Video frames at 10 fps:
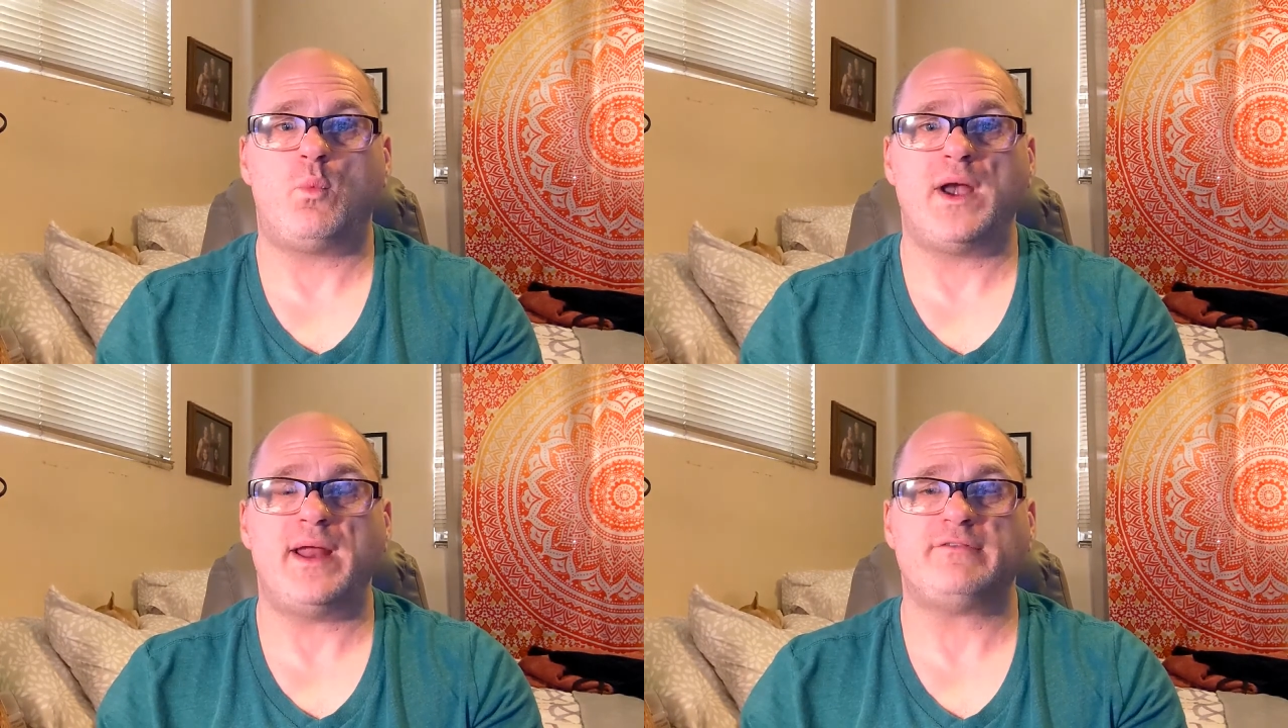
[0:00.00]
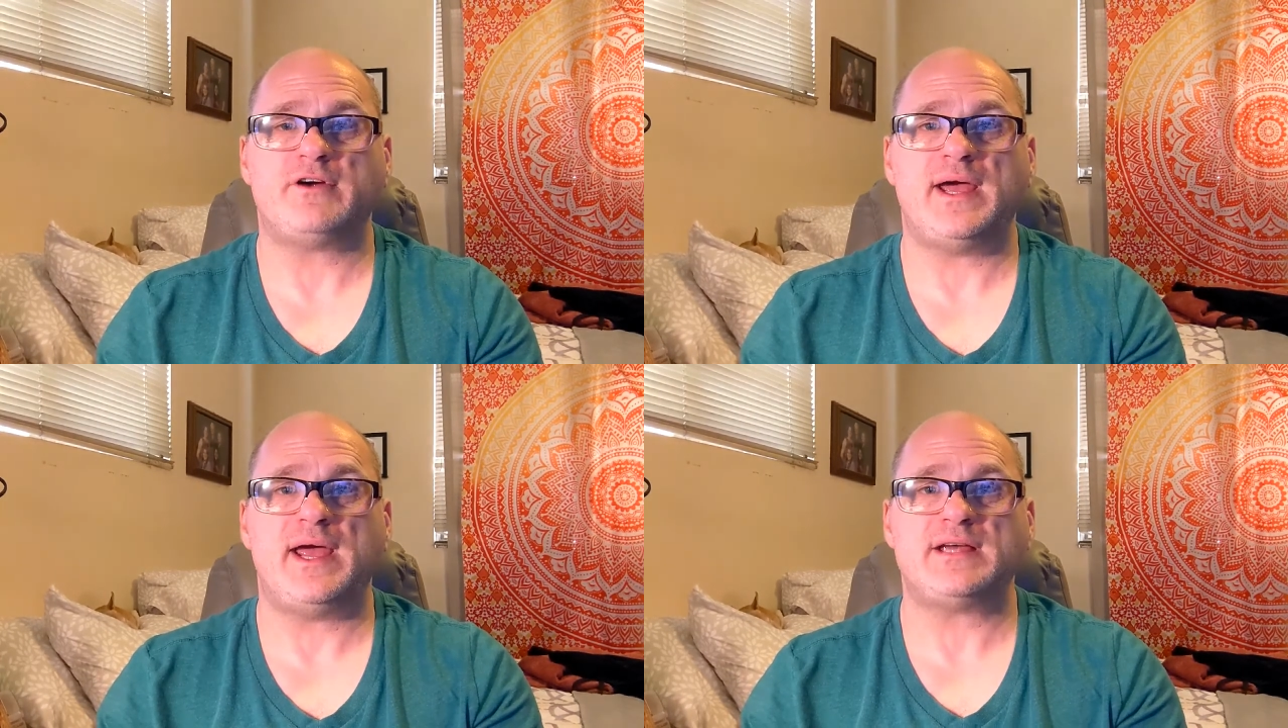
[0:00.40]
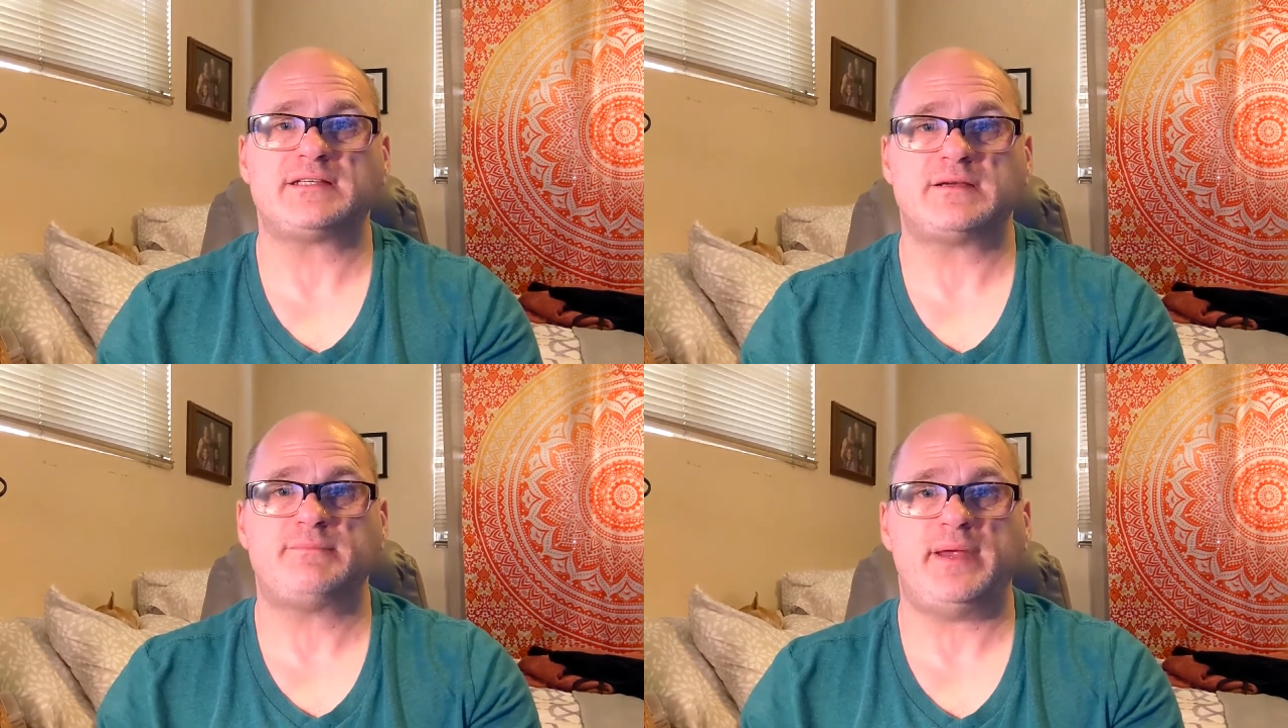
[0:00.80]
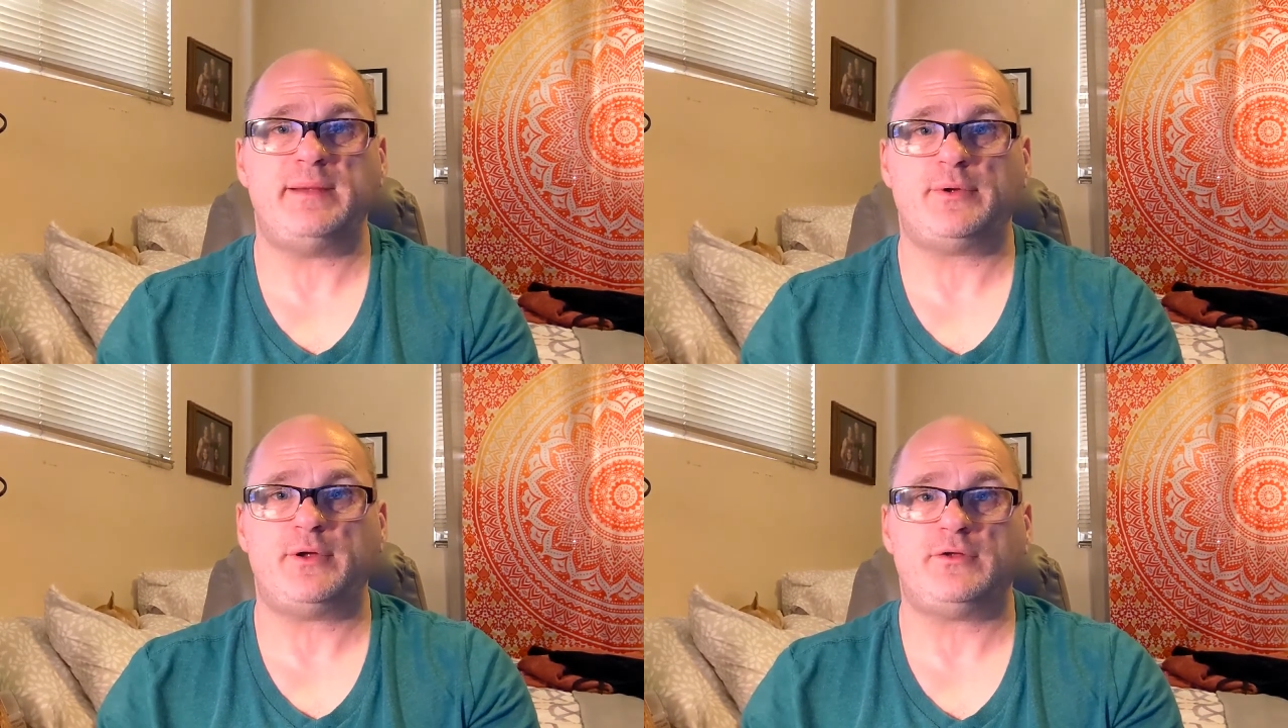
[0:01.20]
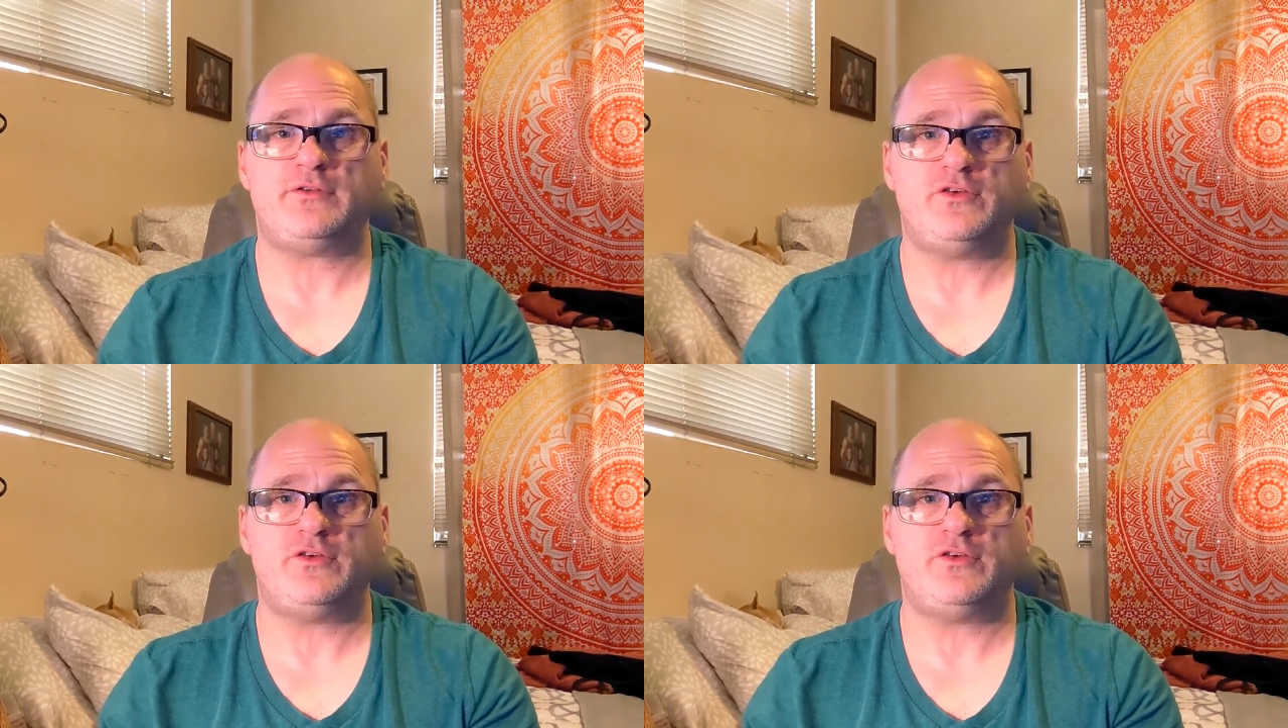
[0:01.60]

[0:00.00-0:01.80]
whenever I ask people